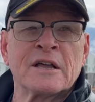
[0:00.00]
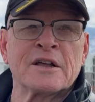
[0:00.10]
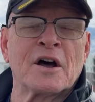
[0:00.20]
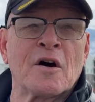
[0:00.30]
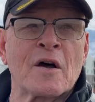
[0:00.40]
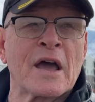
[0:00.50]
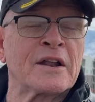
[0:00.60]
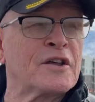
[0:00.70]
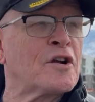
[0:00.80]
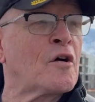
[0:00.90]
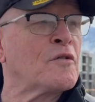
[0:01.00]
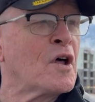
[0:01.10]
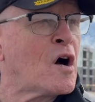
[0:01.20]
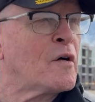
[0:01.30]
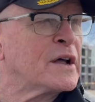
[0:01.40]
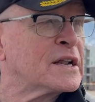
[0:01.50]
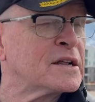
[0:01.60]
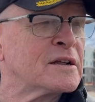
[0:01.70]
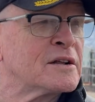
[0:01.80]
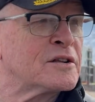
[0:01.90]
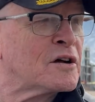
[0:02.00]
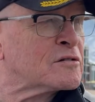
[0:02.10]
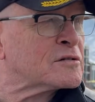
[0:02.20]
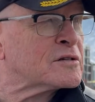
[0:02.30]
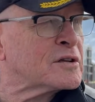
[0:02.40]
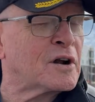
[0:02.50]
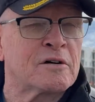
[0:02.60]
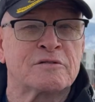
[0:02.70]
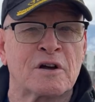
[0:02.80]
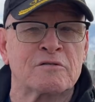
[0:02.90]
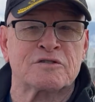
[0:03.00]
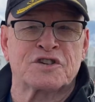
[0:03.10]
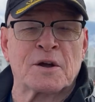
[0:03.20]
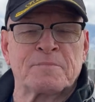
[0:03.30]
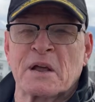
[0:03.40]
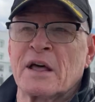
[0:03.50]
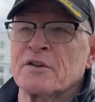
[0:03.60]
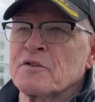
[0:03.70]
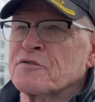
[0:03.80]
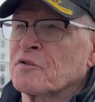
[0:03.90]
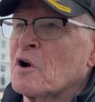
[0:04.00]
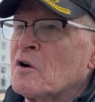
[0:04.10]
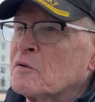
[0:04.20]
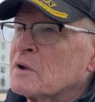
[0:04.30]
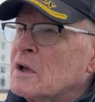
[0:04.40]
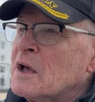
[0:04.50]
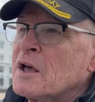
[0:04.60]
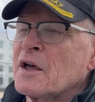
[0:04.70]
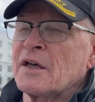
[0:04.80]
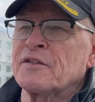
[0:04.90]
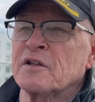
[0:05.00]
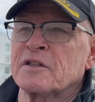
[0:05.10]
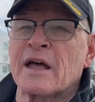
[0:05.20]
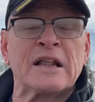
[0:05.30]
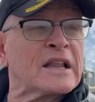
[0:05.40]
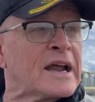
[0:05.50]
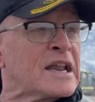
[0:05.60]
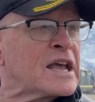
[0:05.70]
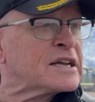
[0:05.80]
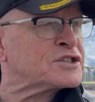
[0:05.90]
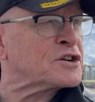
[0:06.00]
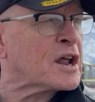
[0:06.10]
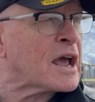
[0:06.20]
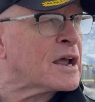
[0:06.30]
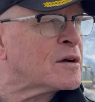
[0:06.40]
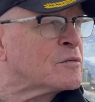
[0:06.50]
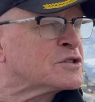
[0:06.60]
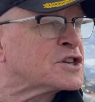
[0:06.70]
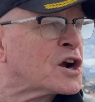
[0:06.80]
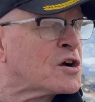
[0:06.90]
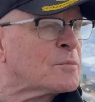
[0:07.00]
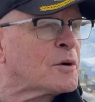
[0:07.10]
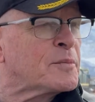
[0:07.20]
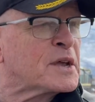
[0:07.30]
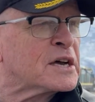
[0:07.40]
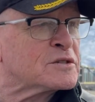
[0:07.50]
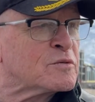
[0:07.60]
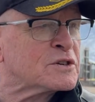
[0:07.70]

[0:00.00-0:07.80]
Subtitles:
you know, and you don't know it, don't jump down their throat. And that lady yesterday was terrible because